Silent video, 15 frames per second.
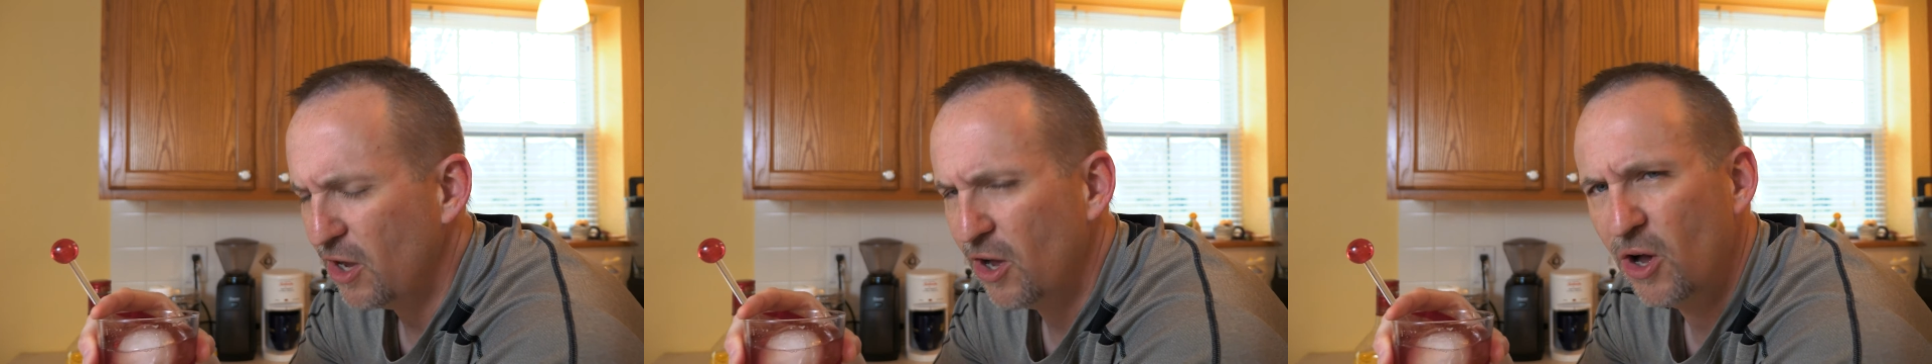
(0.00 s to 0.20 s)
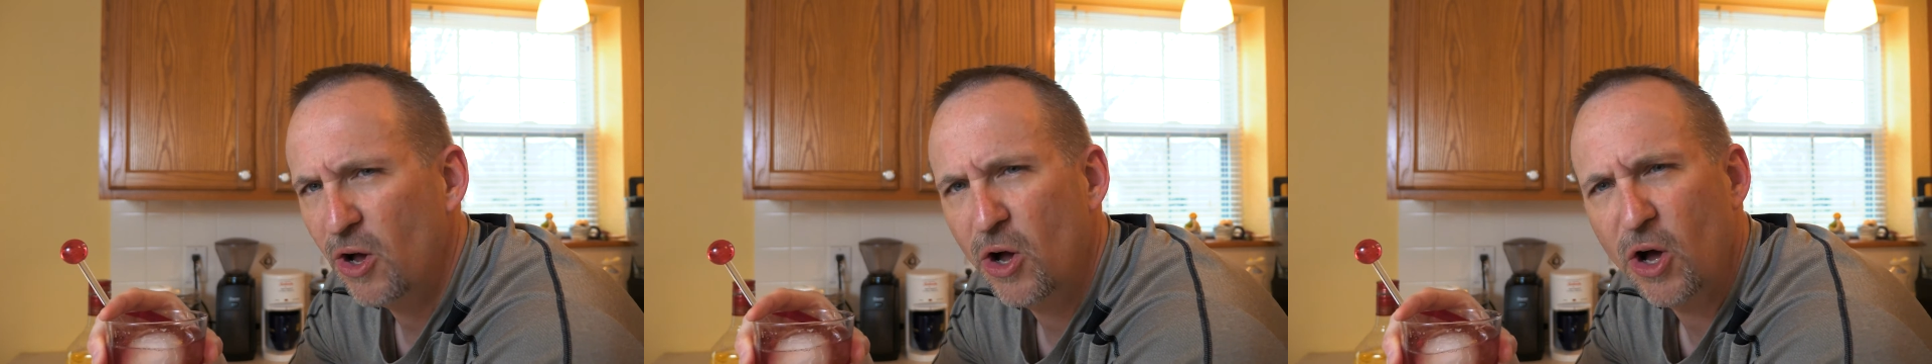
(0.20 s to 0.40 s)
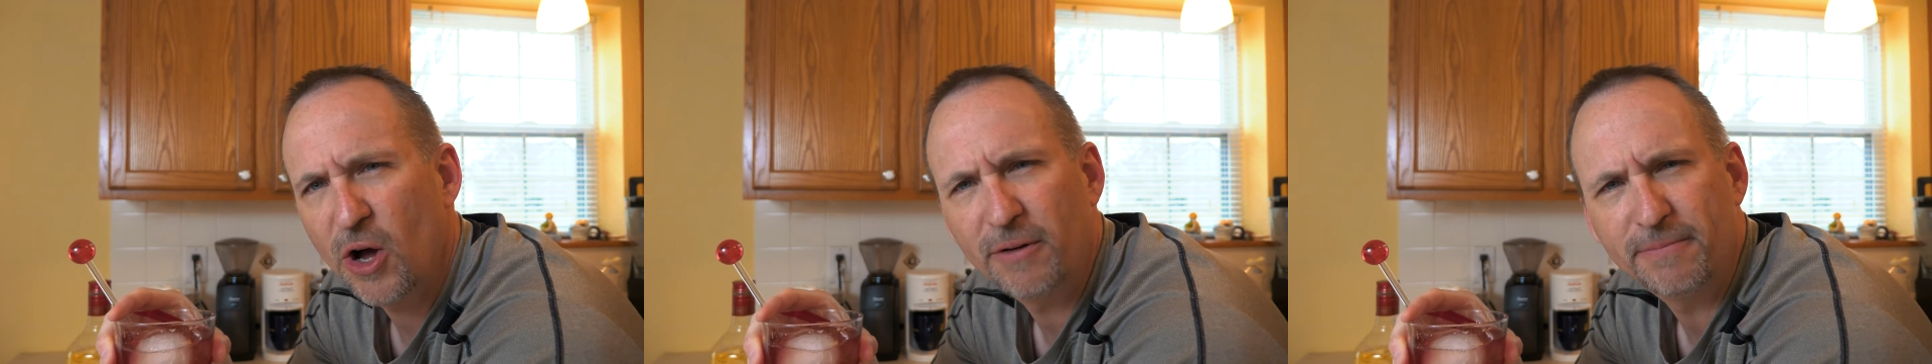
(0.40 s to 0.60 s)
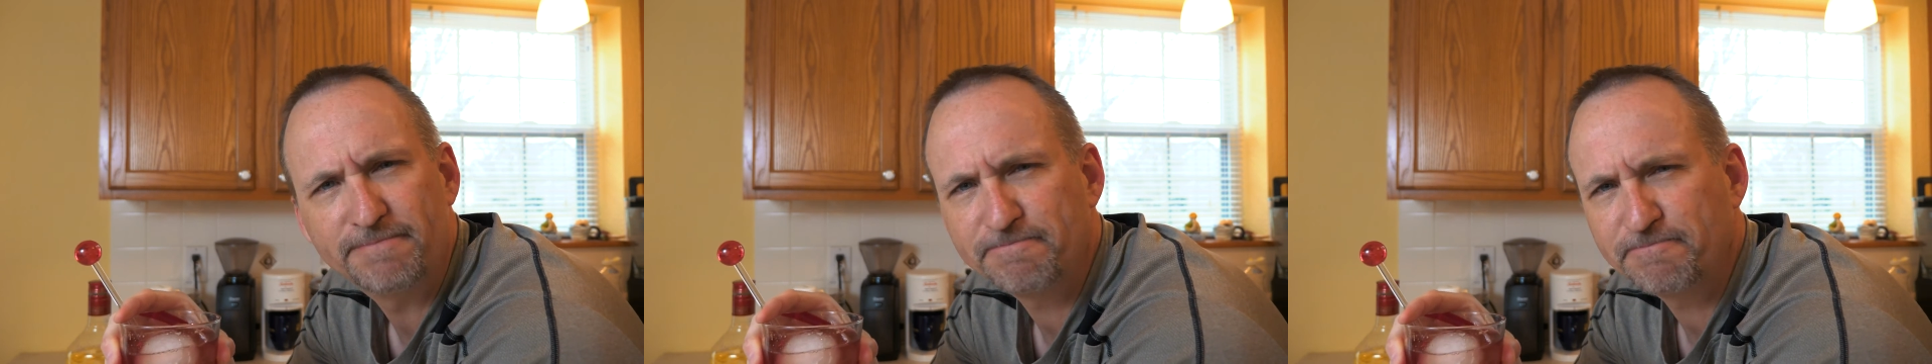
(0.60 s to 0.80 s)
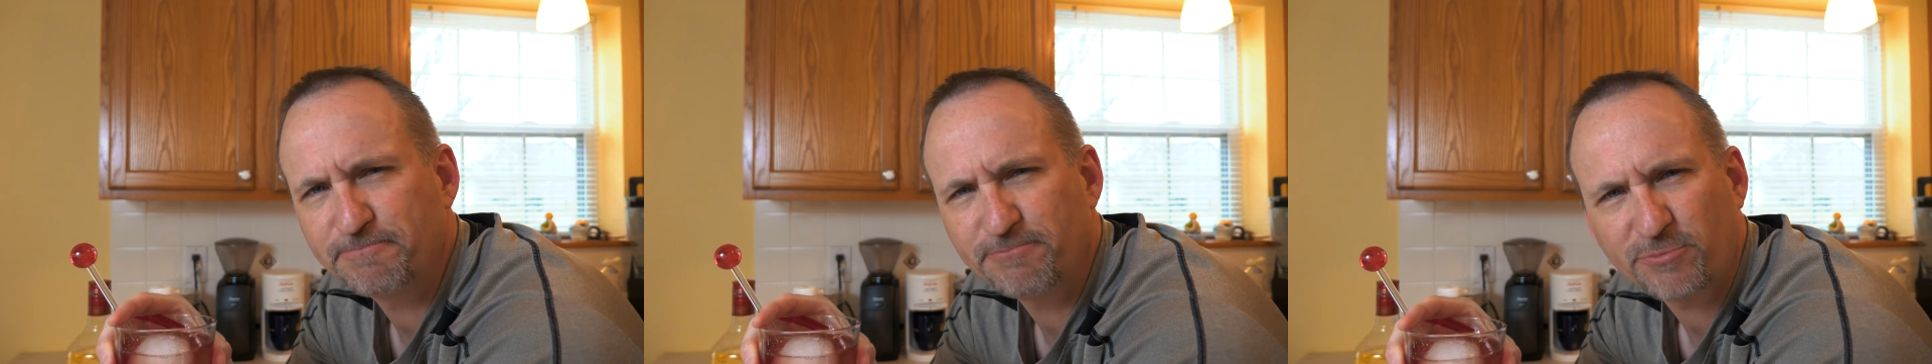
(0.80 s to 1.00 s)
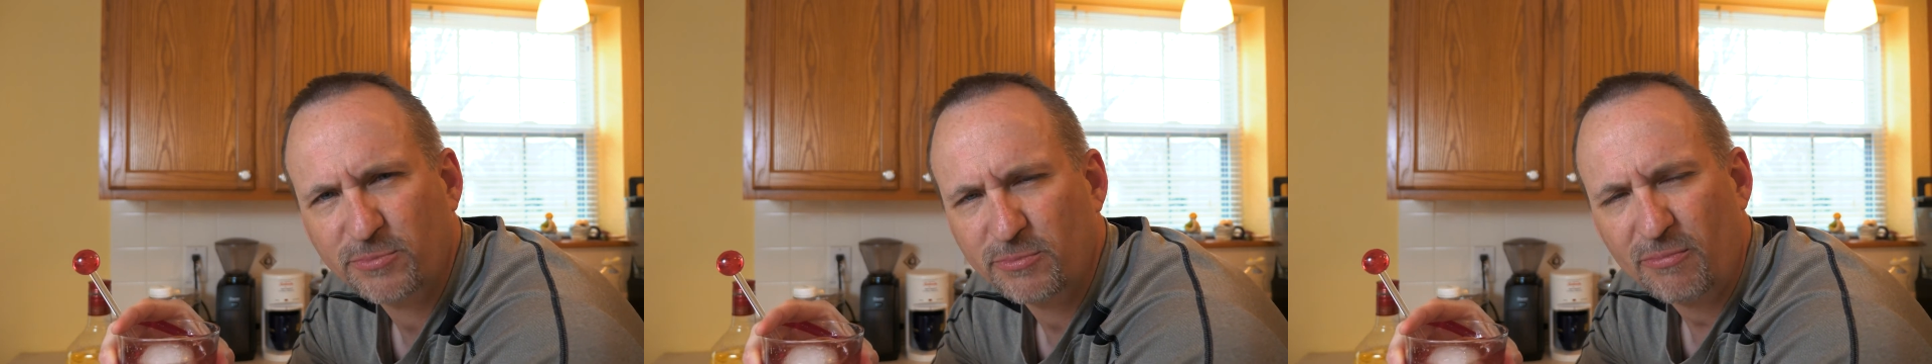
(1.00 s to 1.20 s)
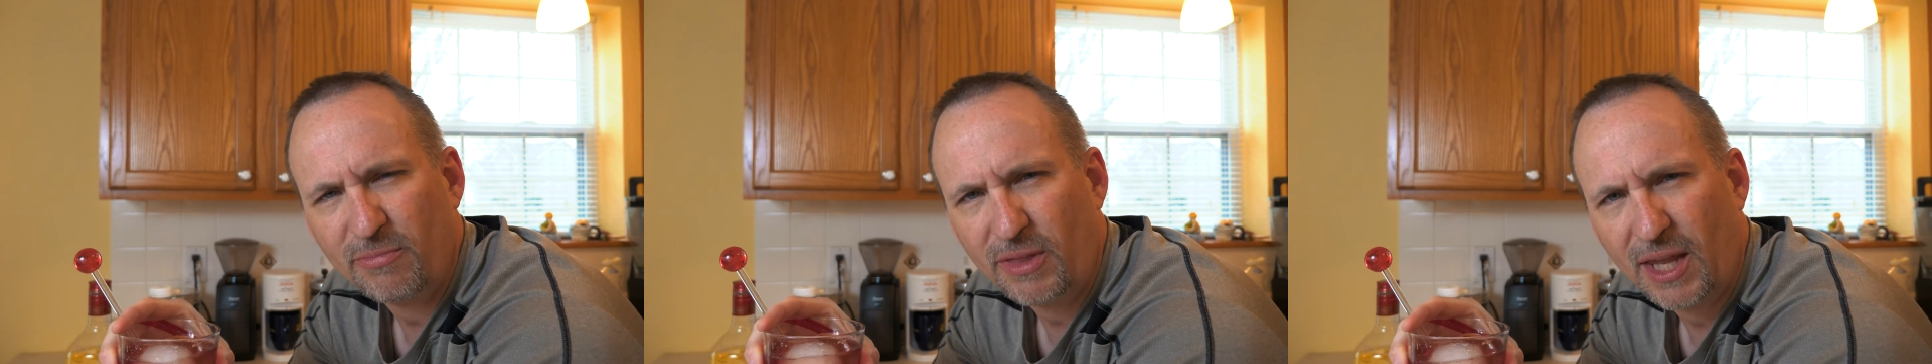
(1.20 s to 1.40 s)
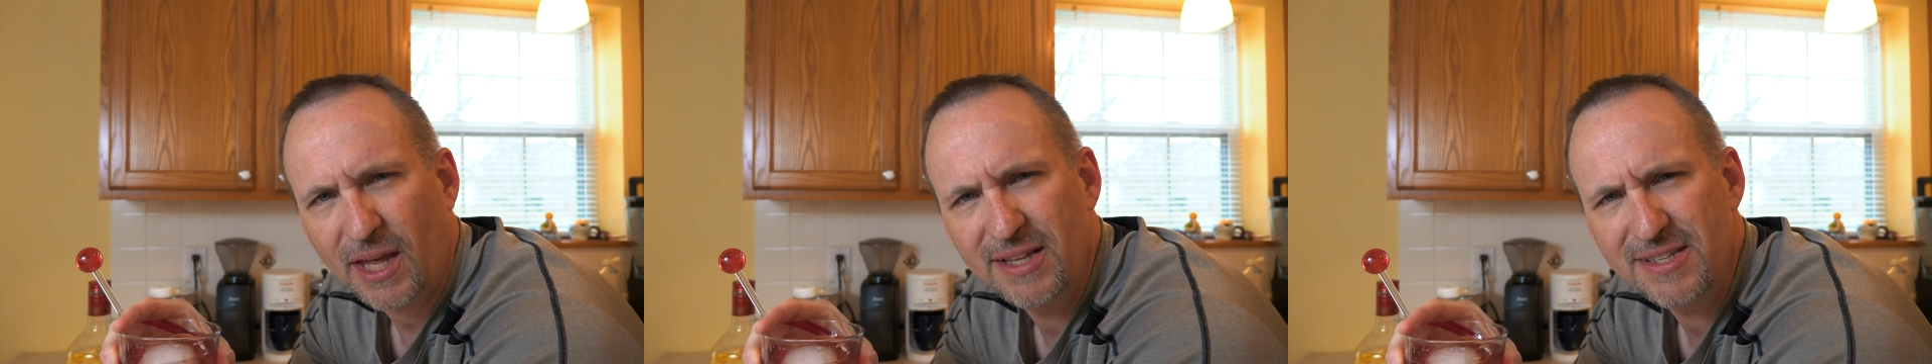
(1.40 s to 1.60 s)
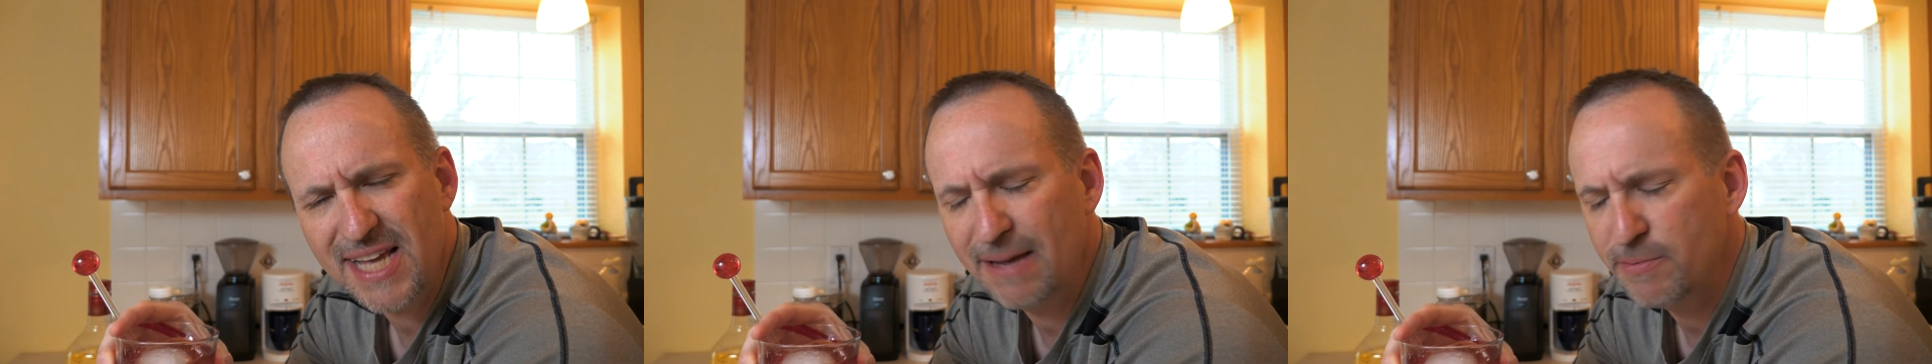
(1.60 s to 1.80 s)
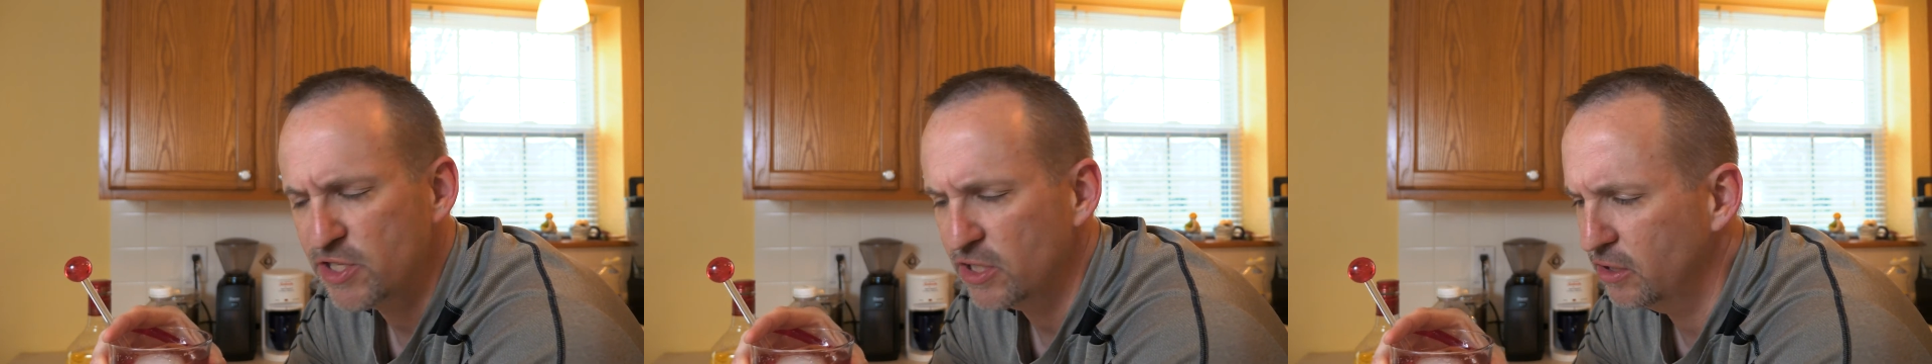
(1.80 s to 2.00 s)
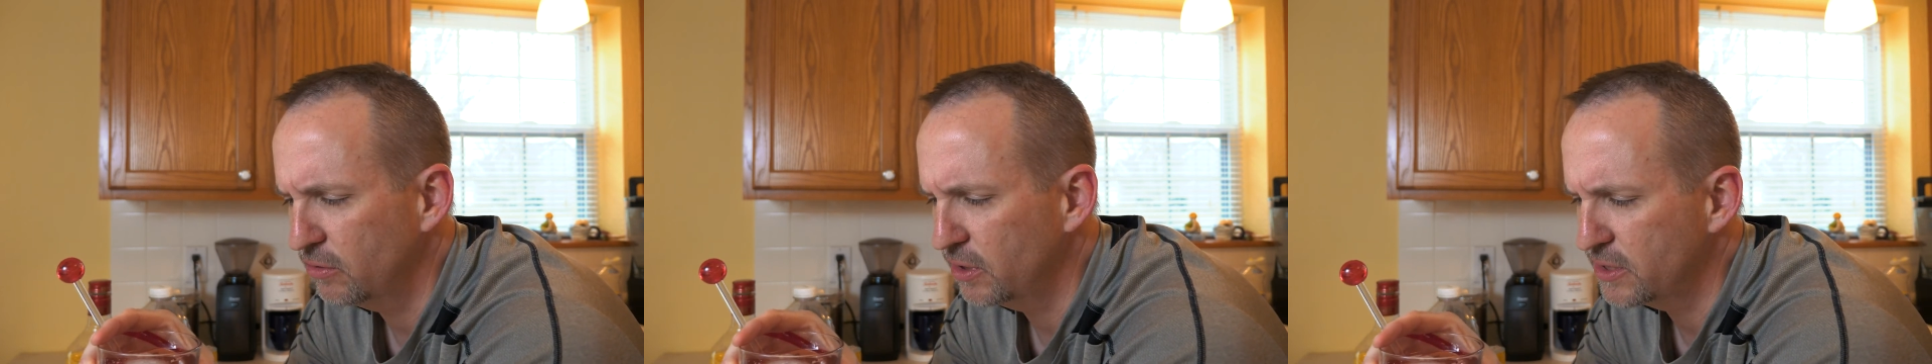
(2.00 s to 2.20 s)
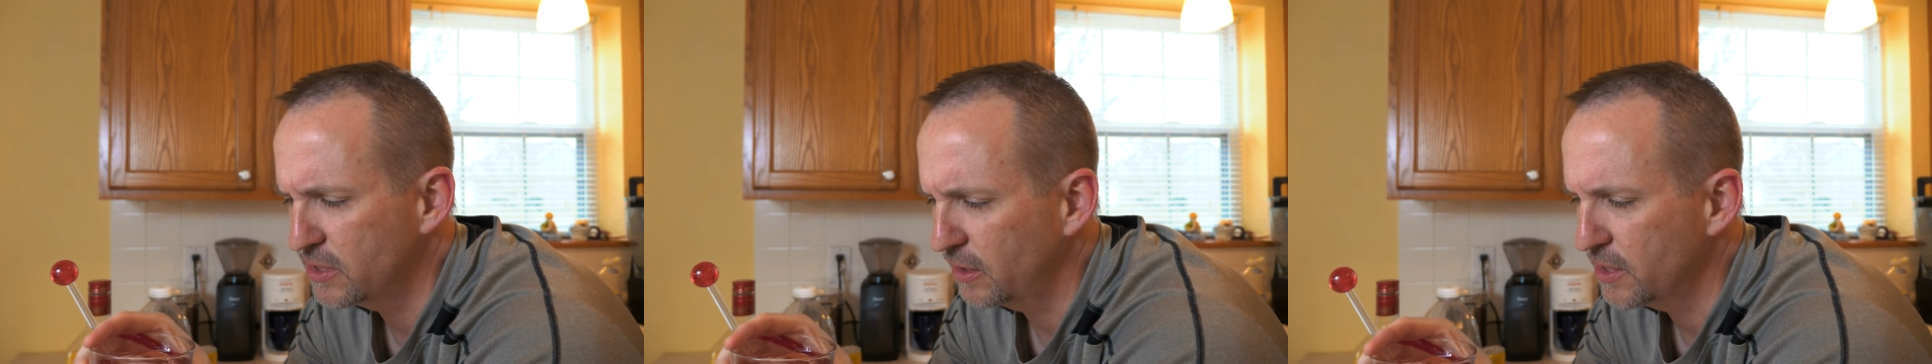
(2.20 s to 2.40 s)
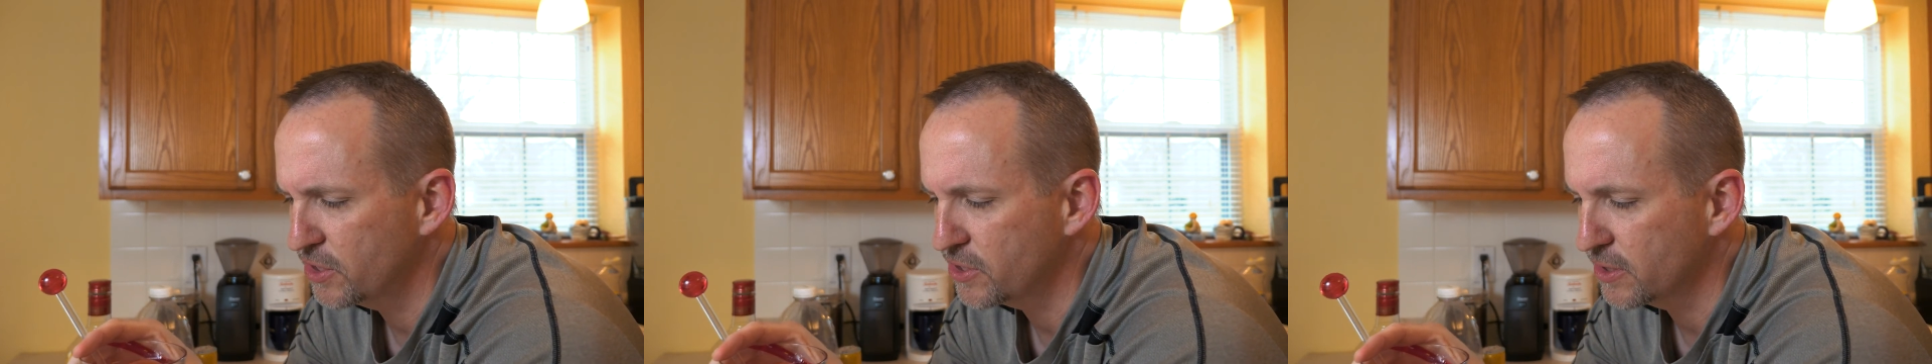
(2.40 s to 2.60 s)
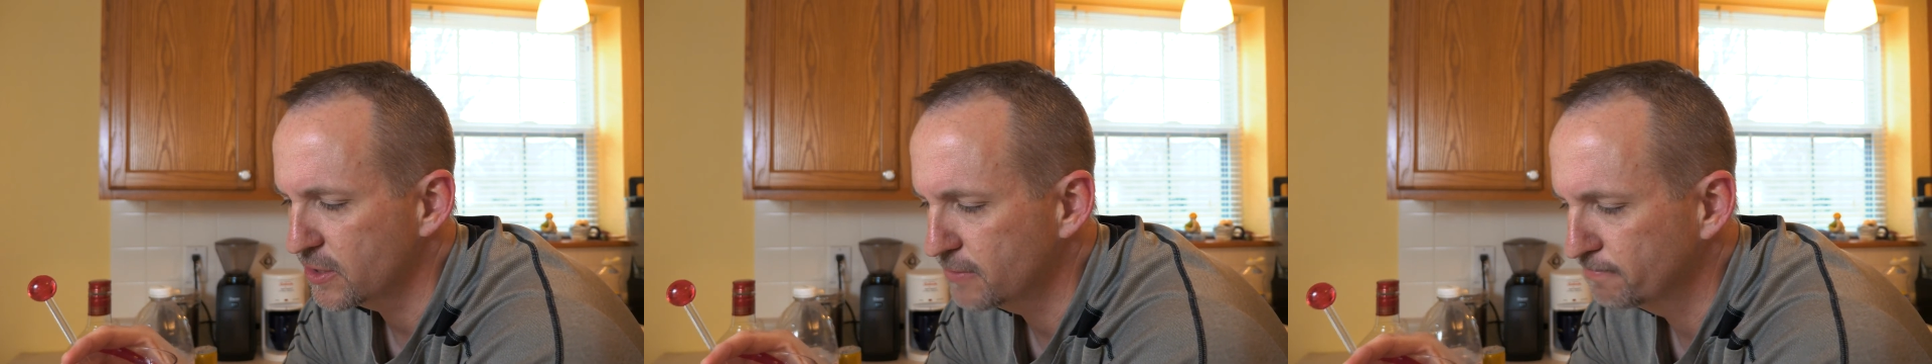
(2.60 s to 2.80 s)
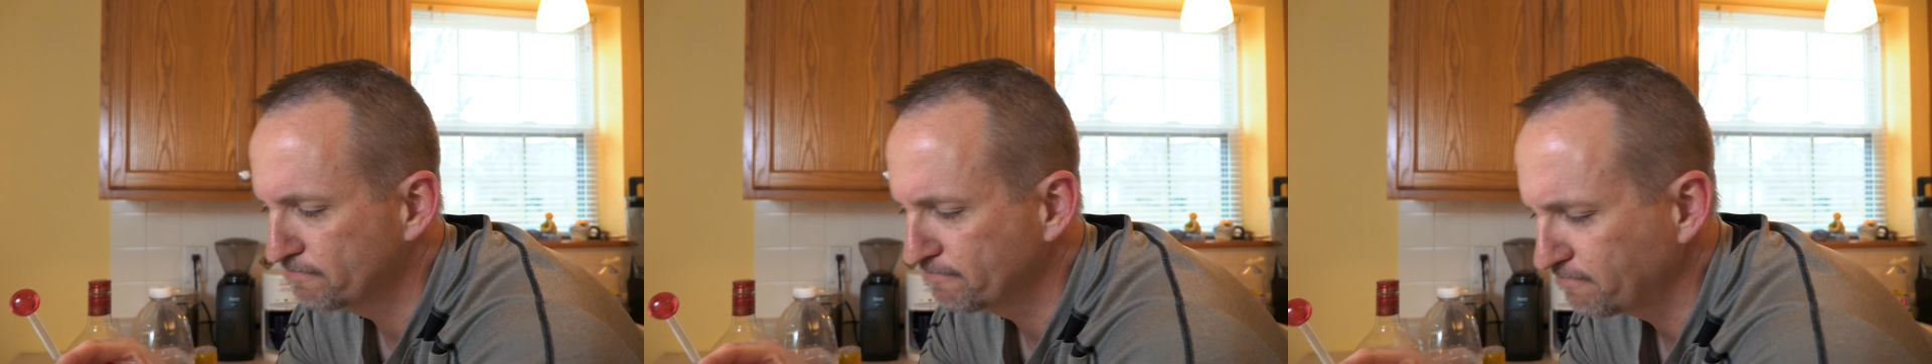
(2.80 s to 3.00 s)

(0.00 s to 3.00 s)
Oh, it's absolutely delicious.